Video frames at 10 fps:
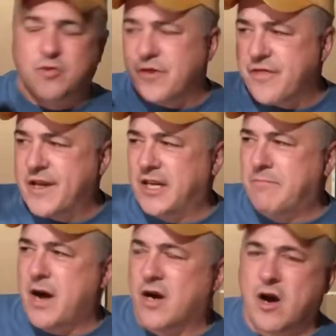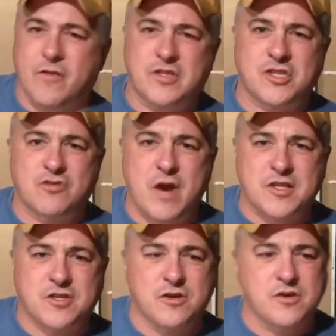Quit thinking about all the
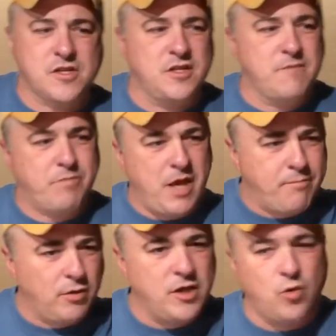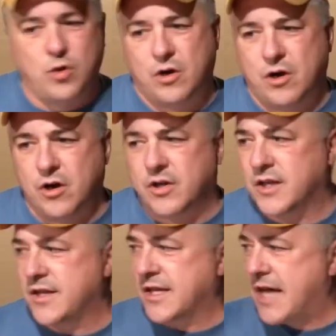stressors and the people at
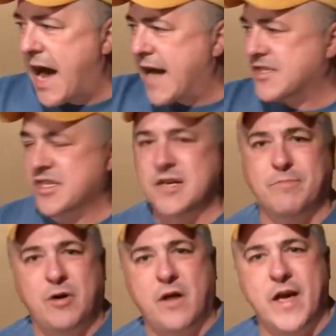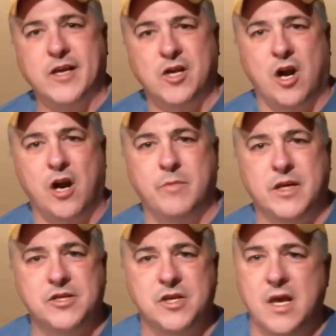work and the gossip and all that
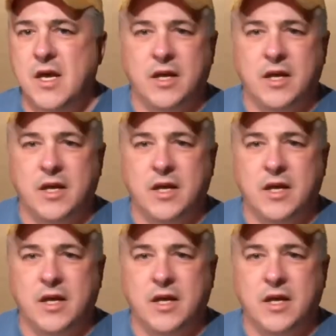garbage.